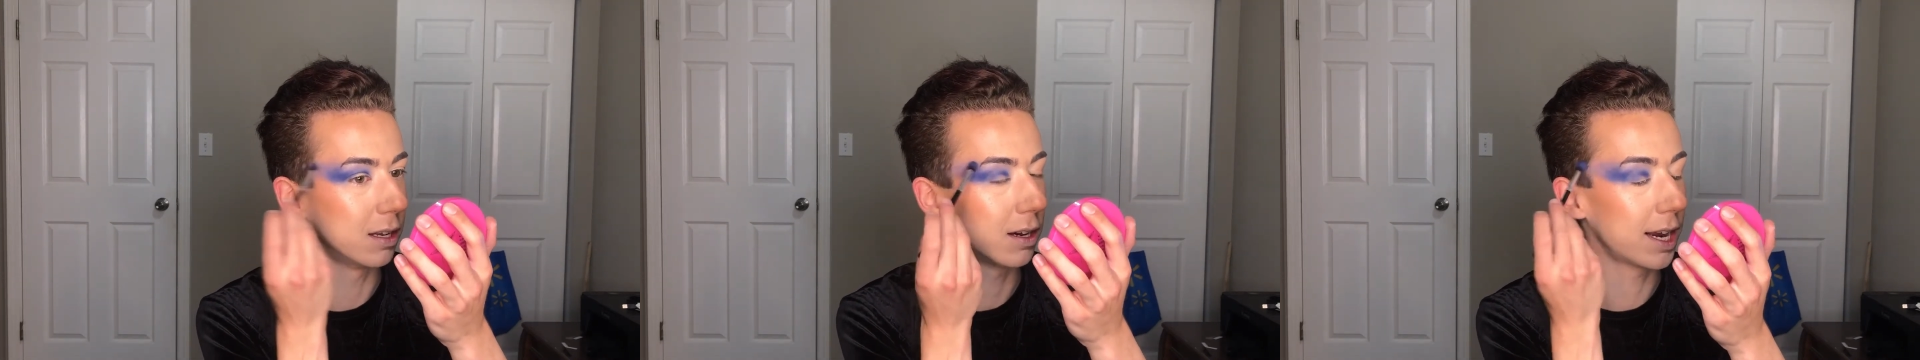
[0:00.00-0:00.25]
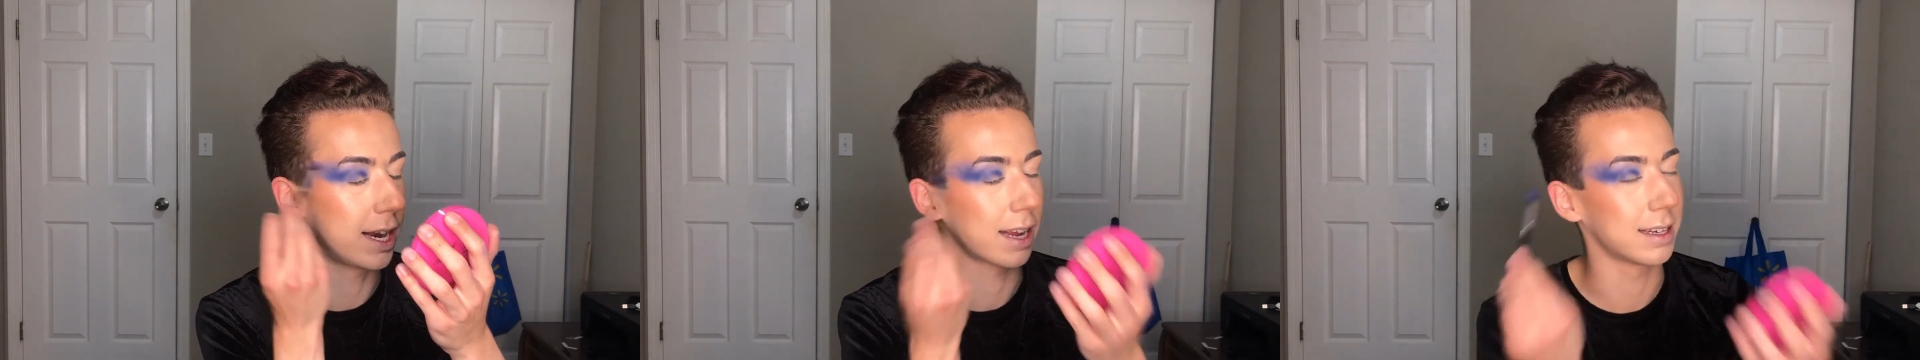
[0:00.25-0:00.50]

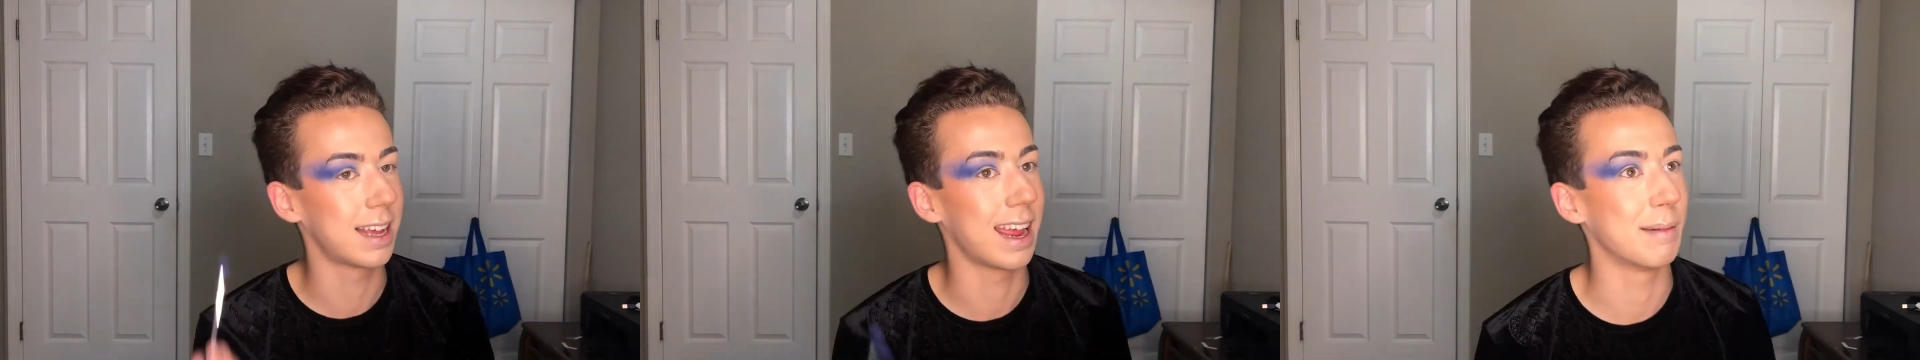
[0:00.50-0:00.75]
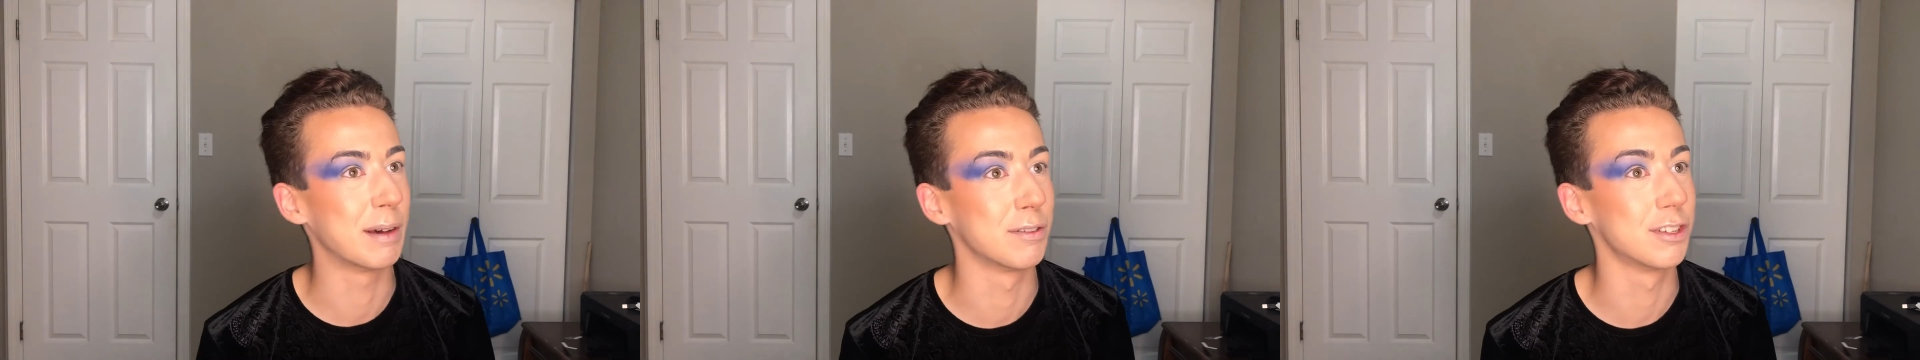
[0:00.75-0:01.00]
look and it
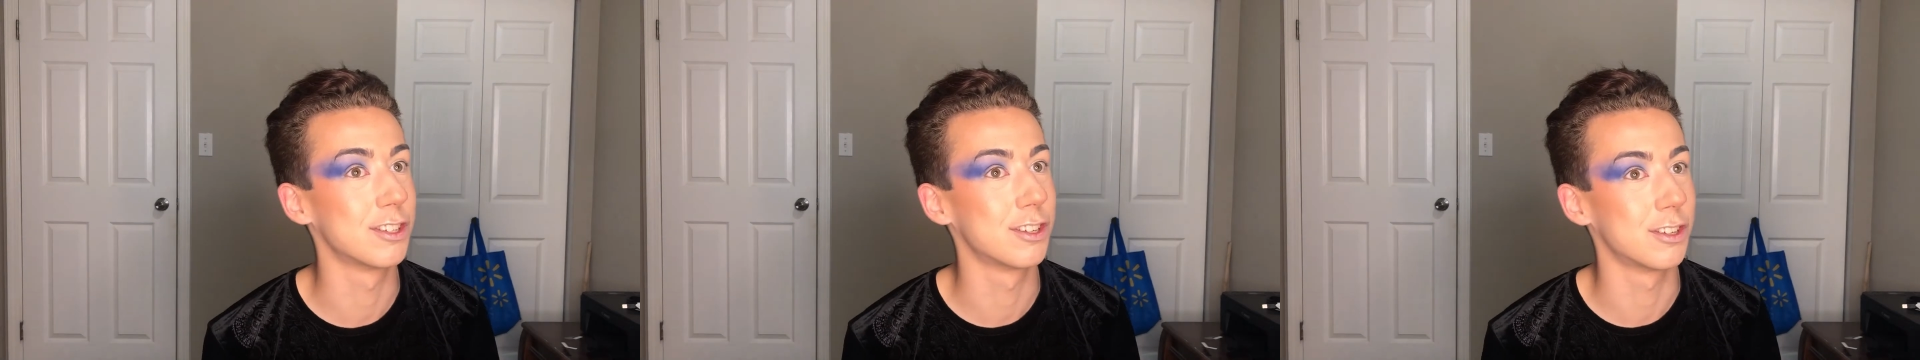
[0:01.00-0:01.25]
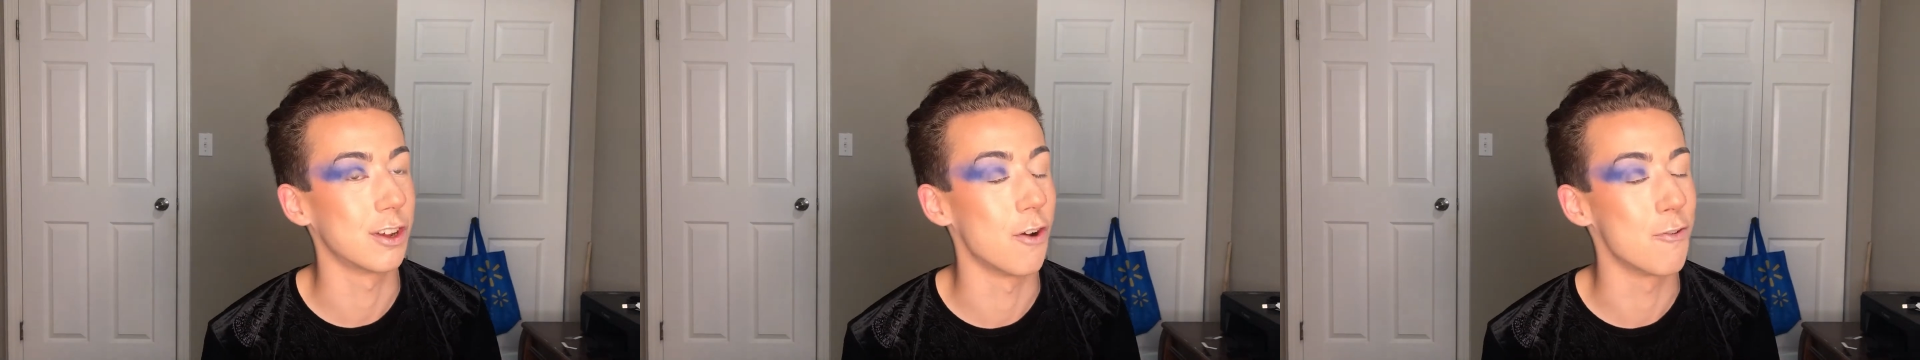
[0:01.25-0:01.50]
came out
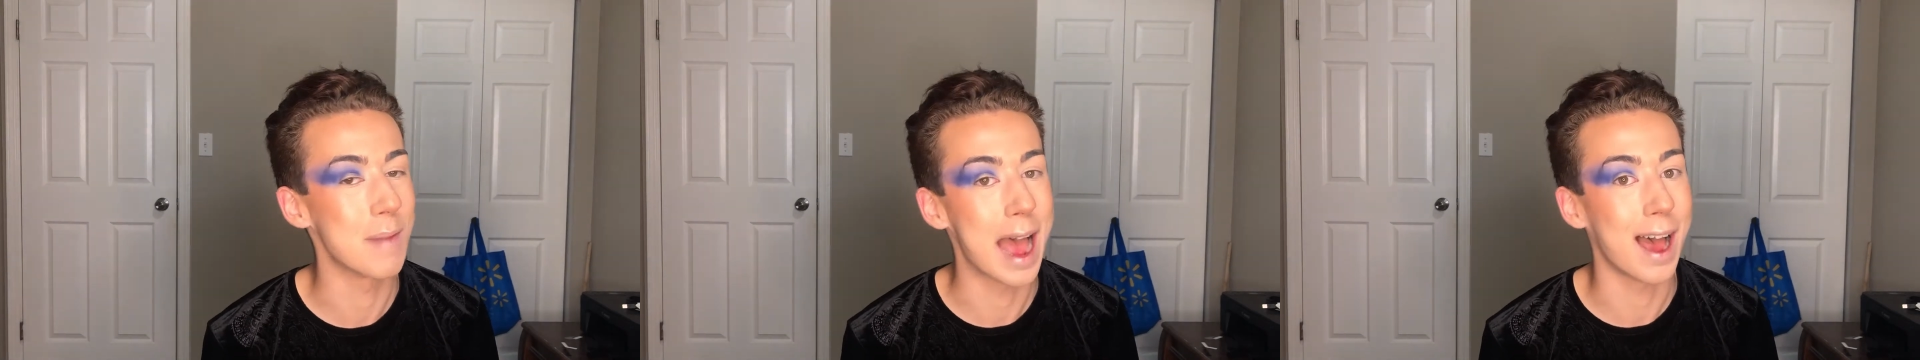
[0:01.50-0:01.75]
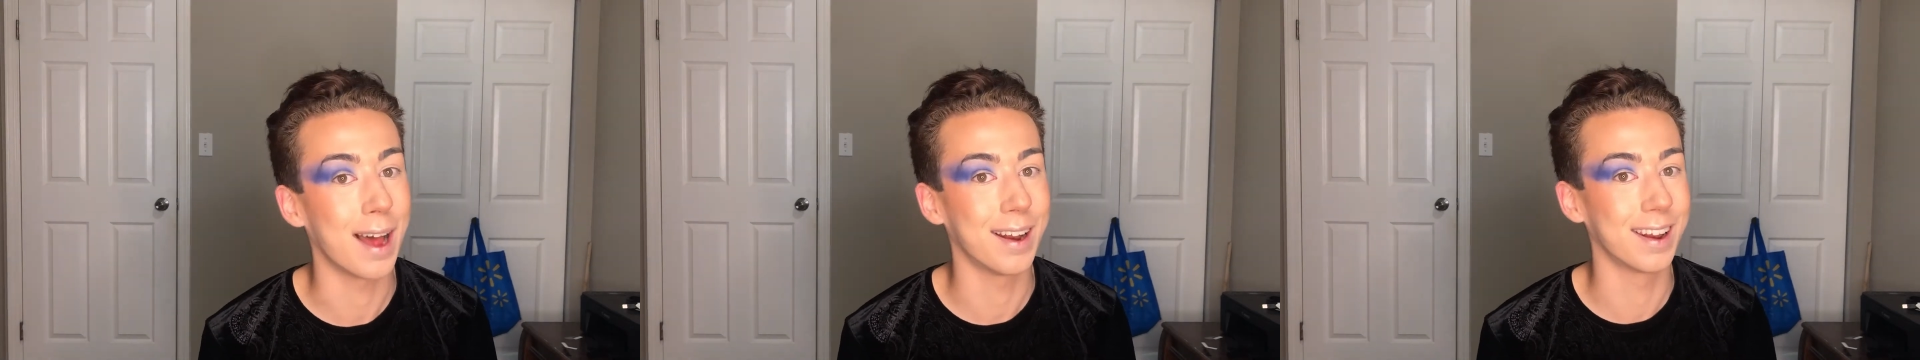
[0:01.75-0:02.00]
so
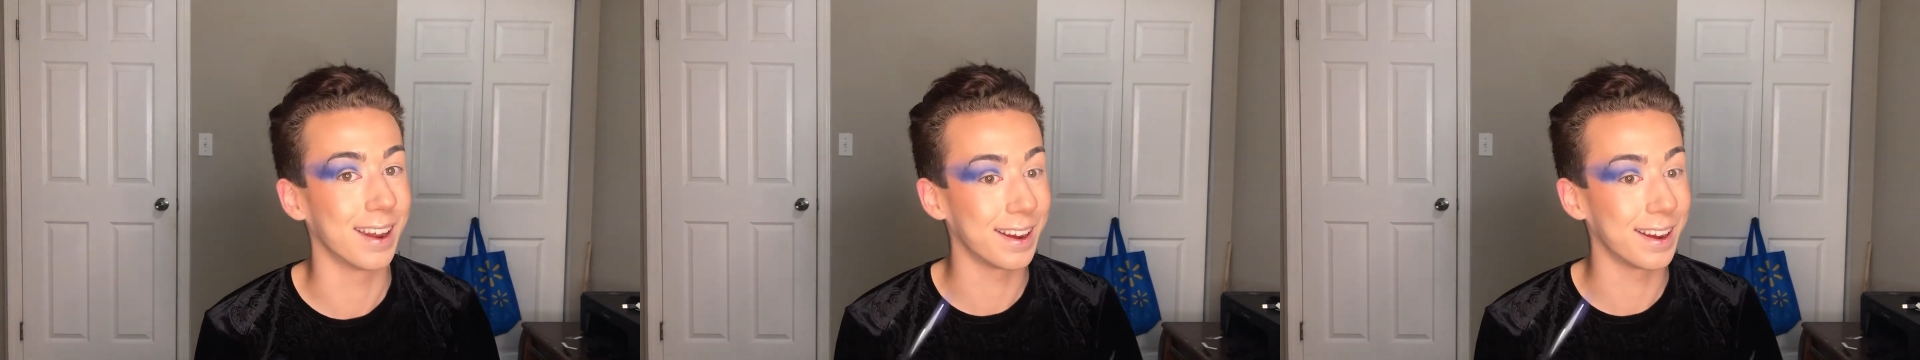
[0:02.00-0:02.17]
bad.